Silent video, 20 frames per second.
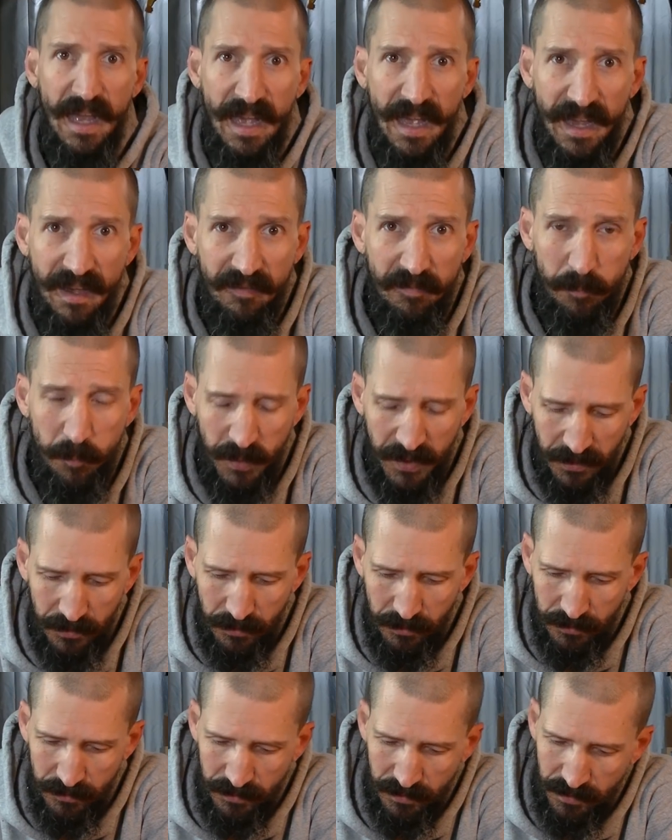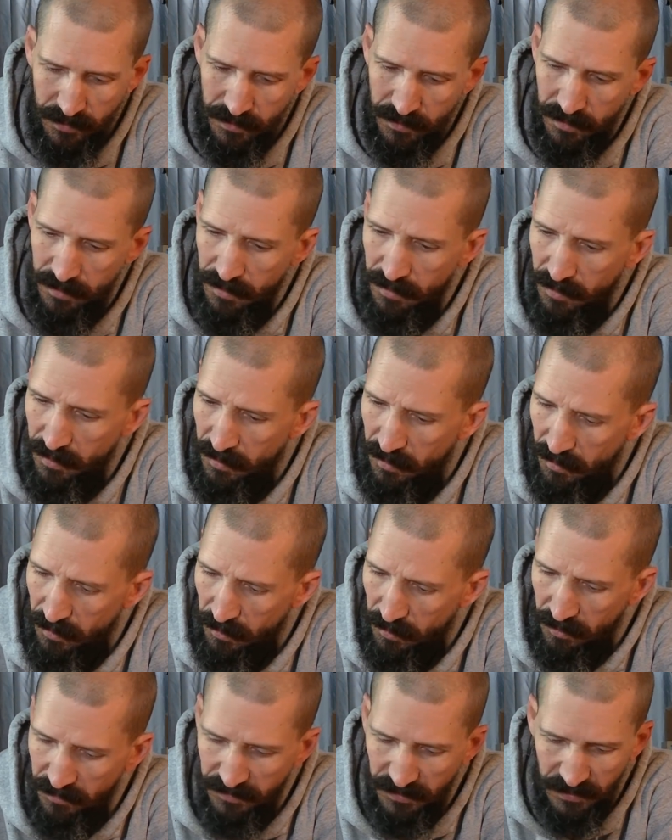I have peeled
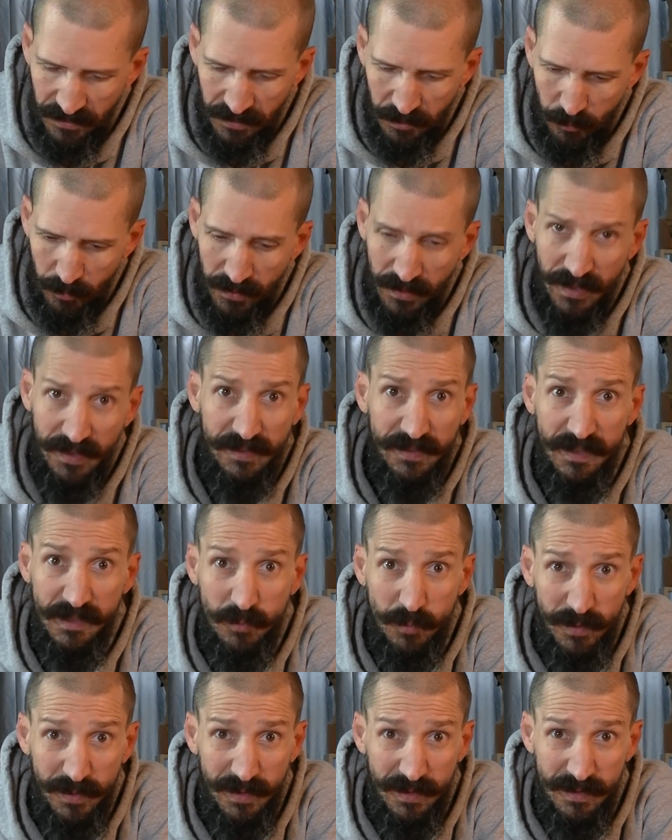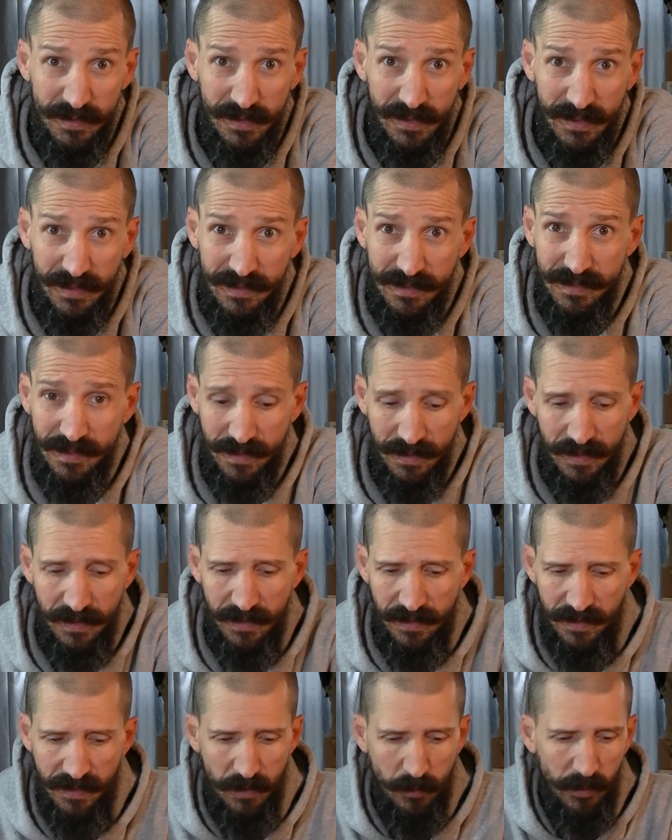all the liquid latex with the seeds.
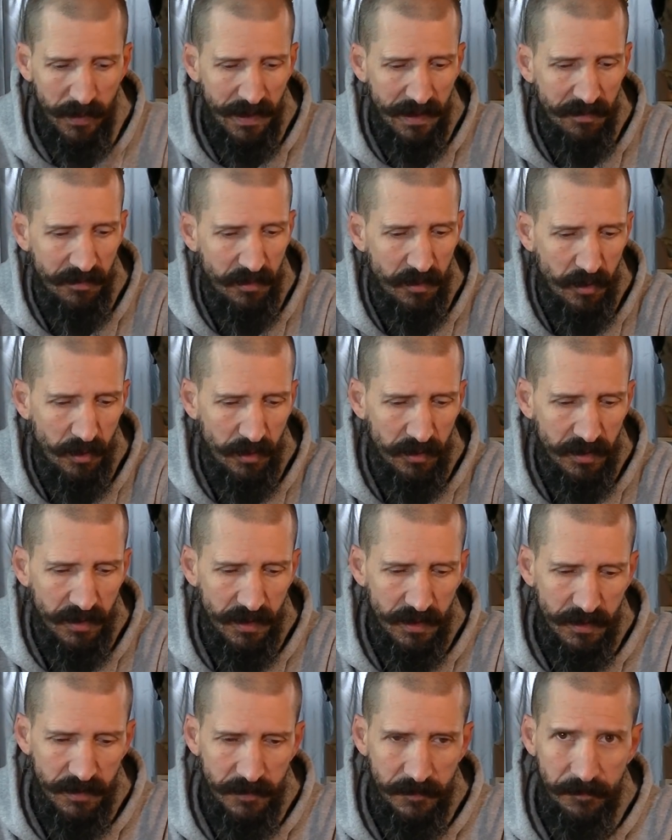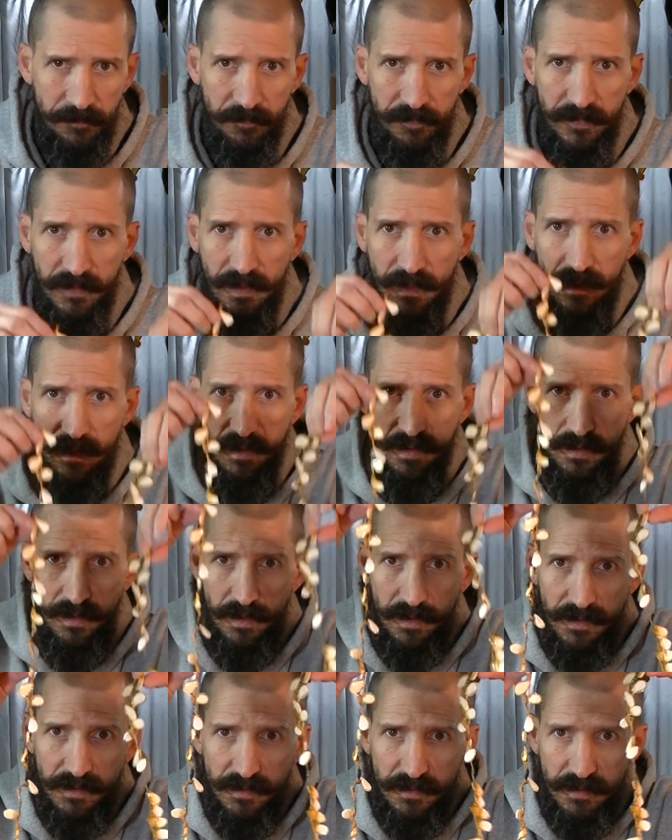Now we have all the
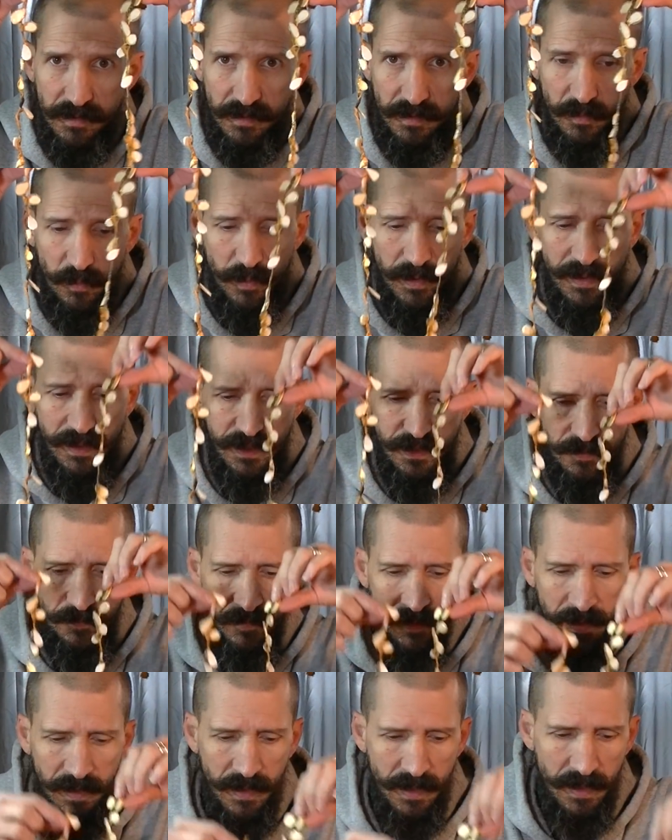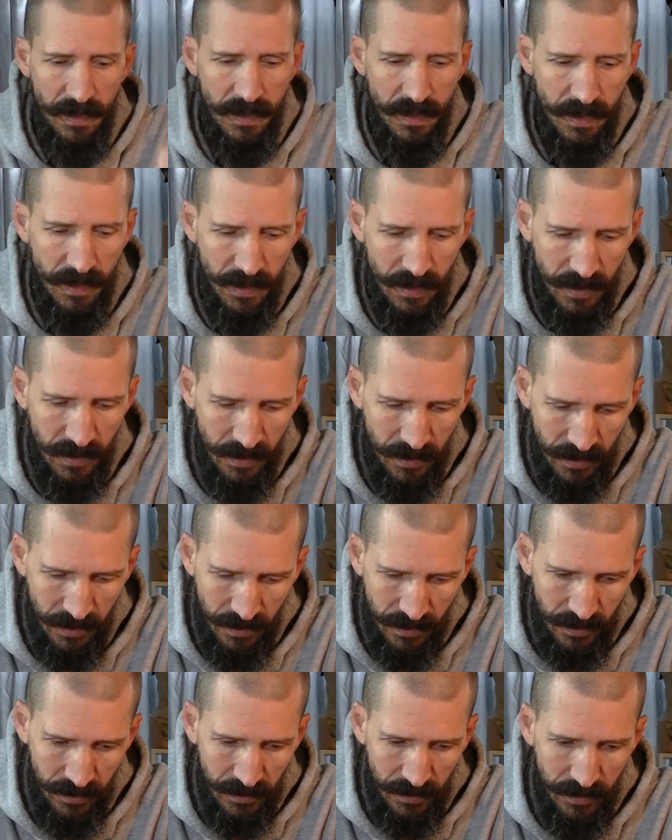guts ready.
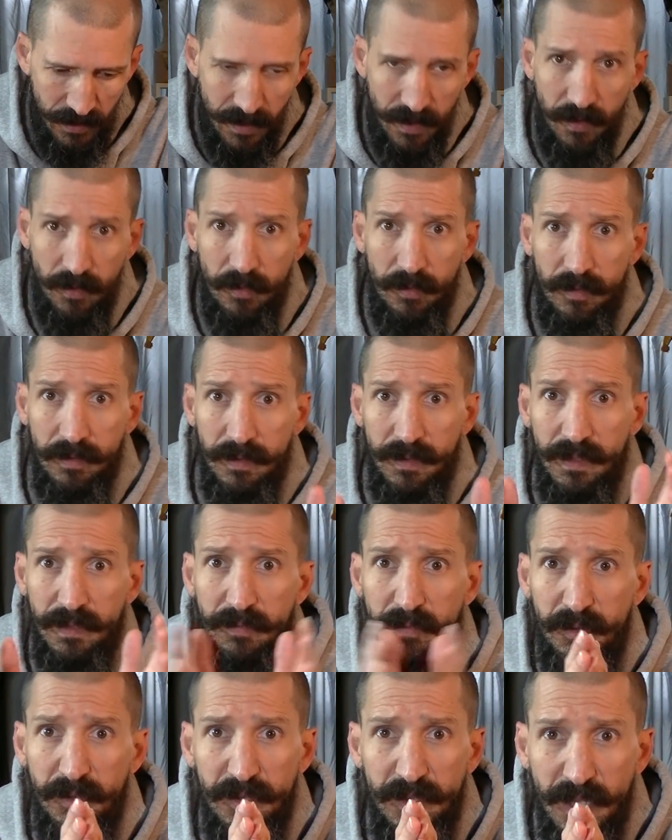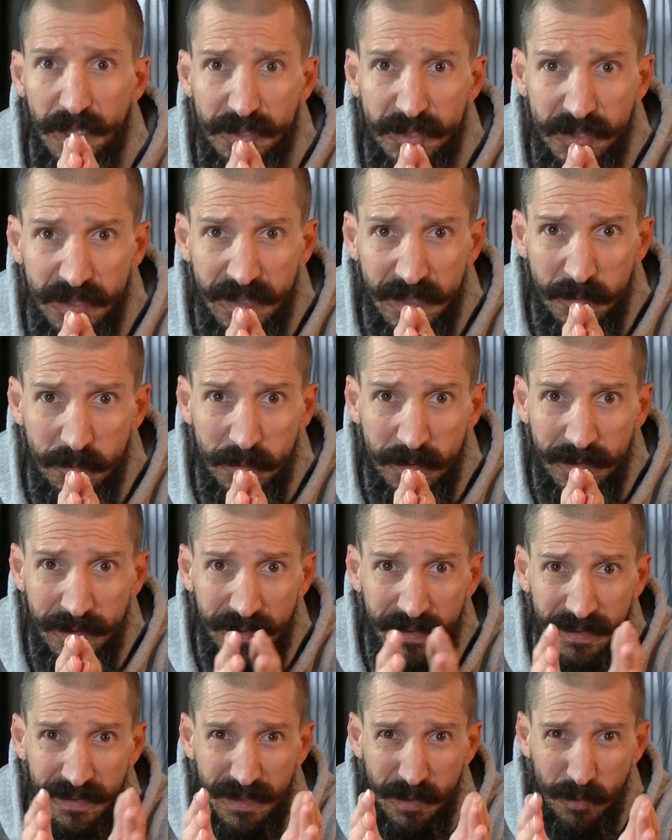Now, if you touch them,
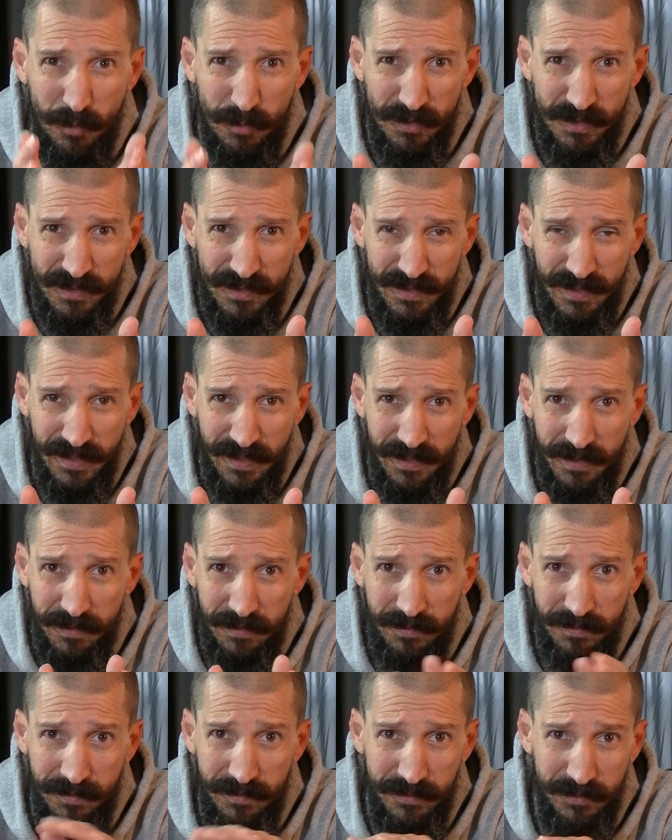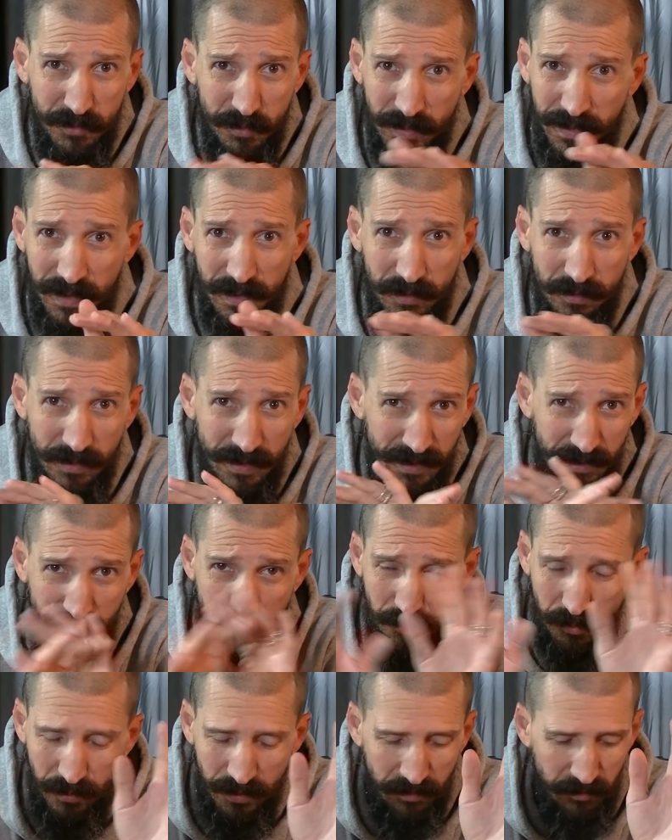they will stick together like
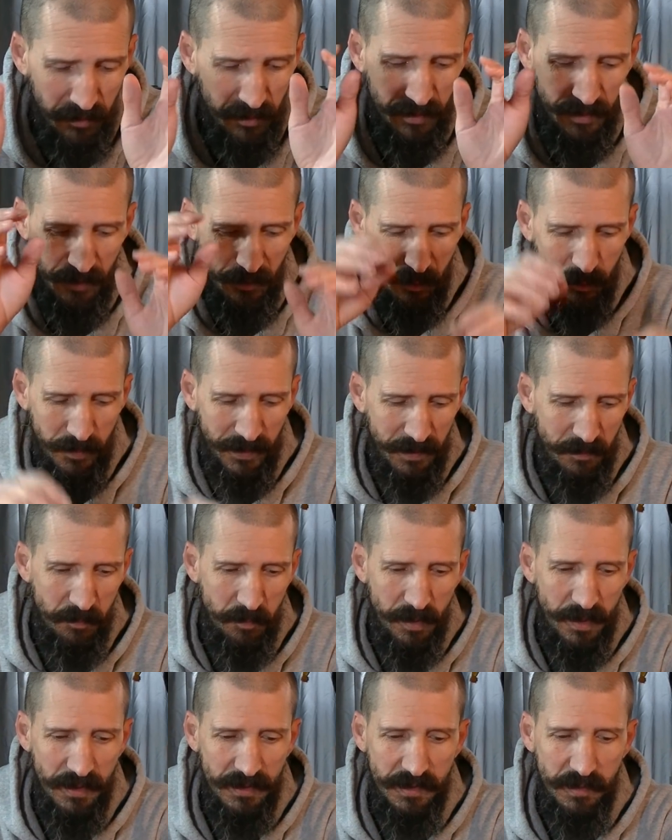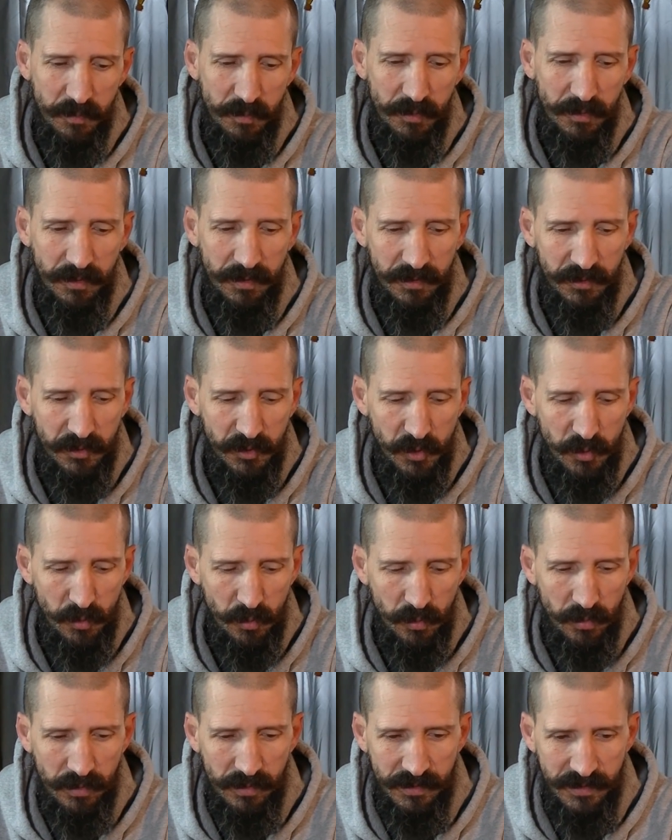forever. It will be impossible
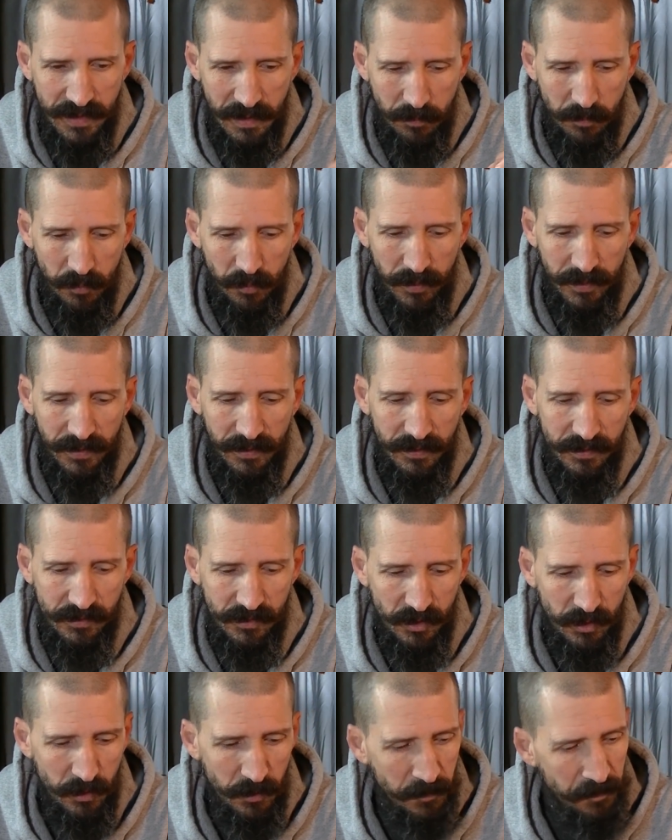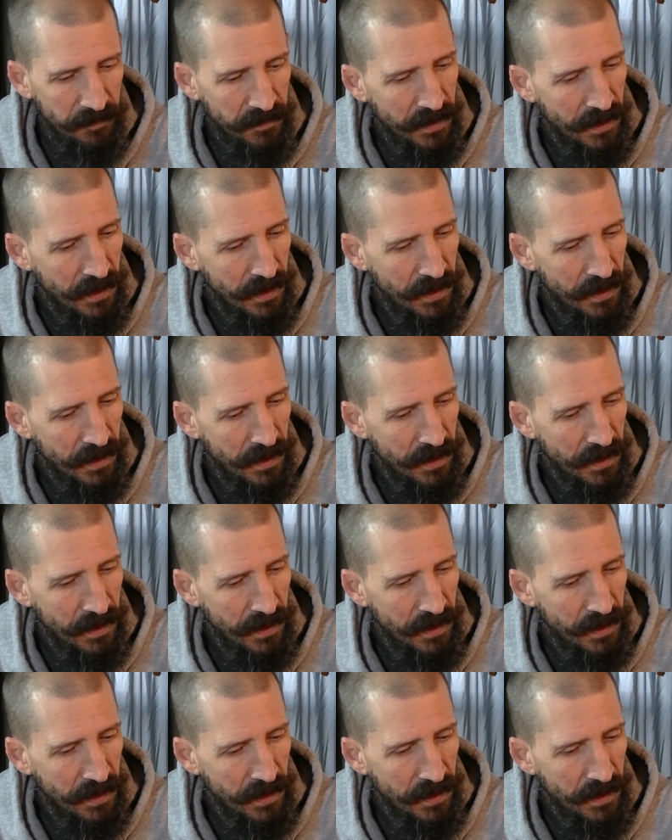to separate. So